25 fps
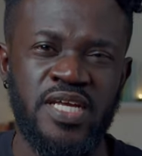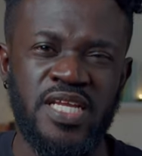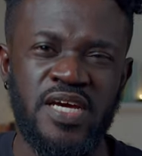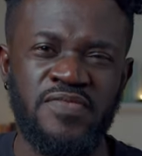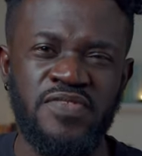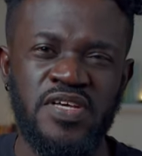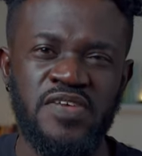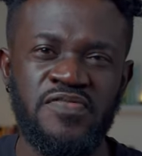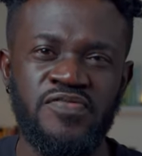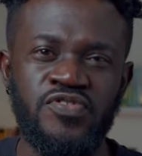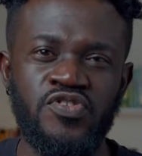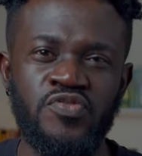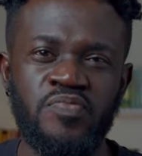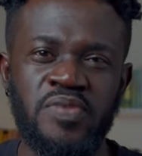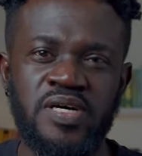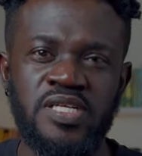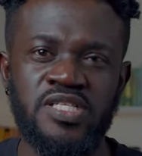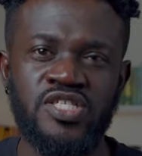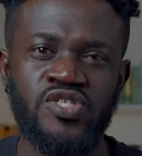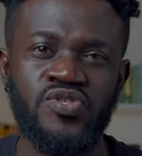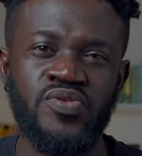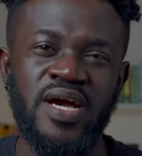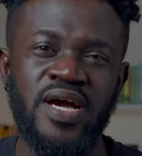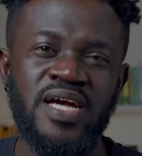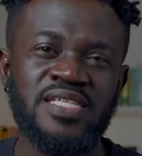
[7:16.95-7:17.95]
and after a few
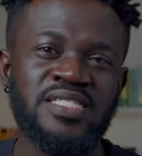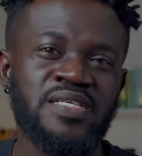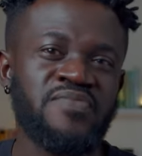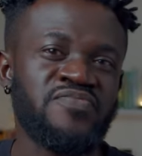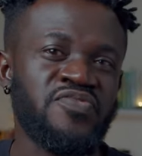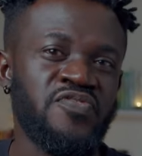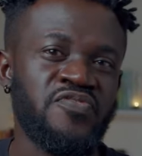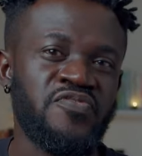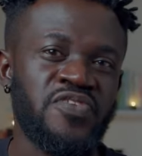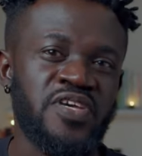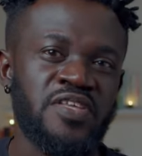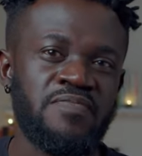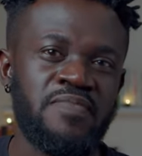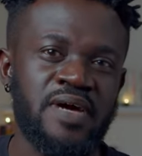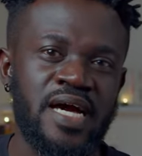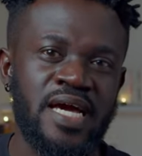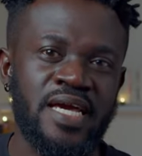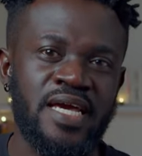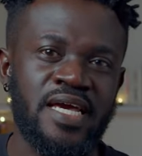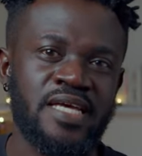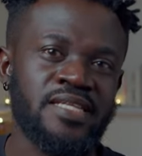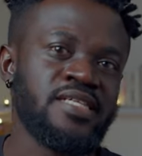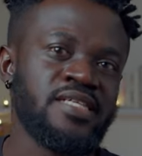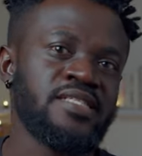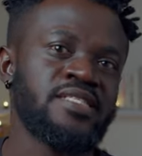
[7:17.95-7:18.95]
months, you ask them for
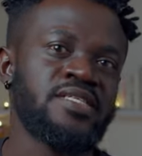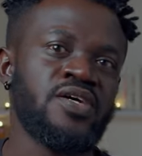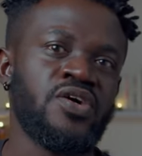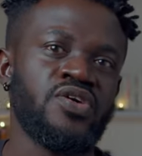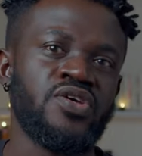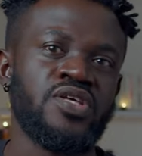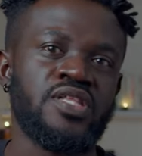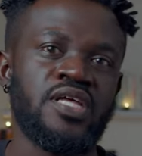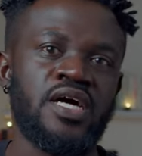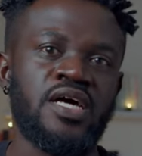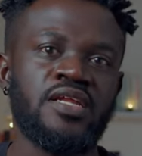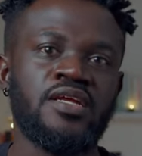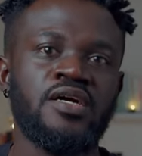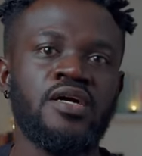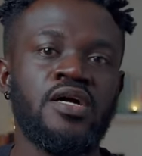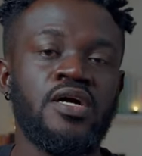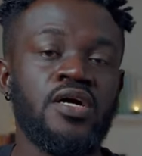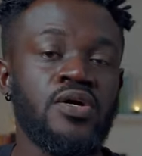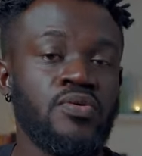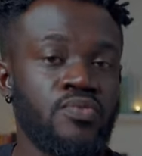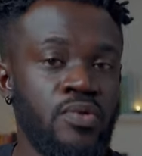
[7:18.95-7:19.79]
feedback and they tell you that,